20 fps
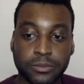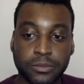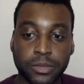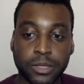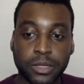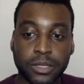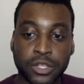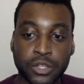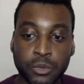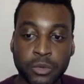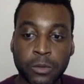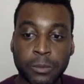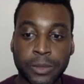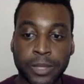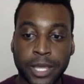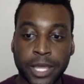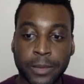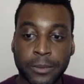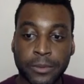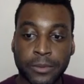
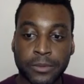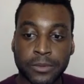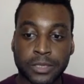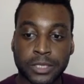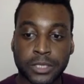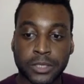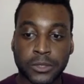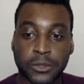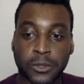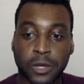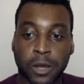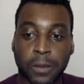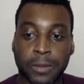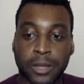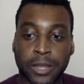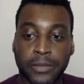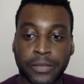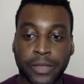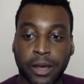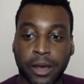
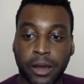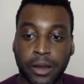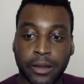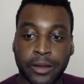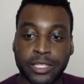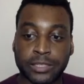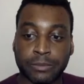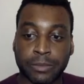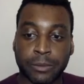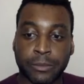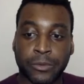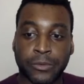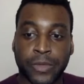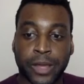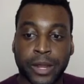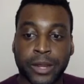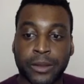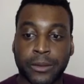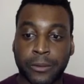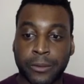get the audience member
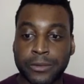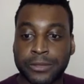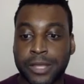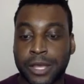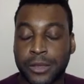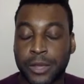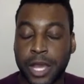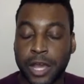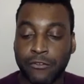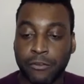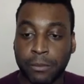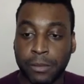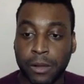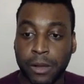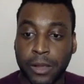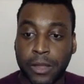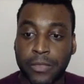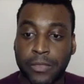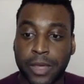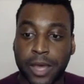that knows that you have a
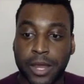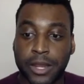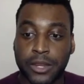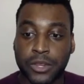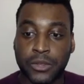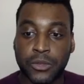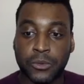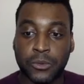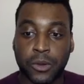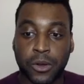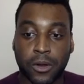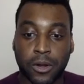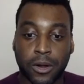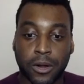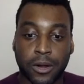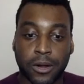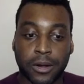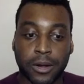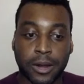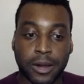blog and that you are